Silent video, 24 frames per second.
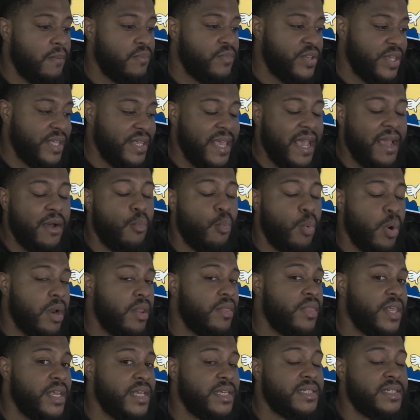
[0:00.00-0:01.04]
to get one
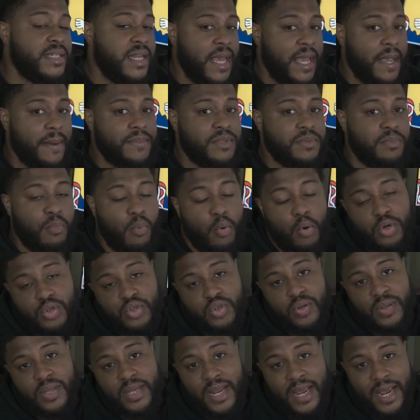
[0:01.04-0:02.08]
of these names more
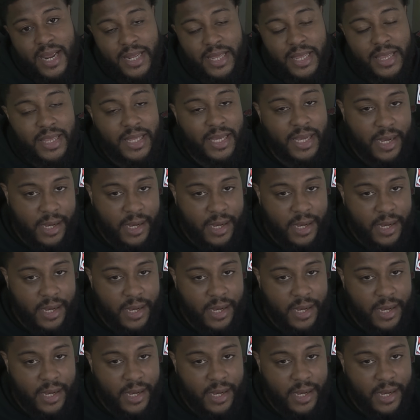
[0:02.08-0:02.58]
so than anything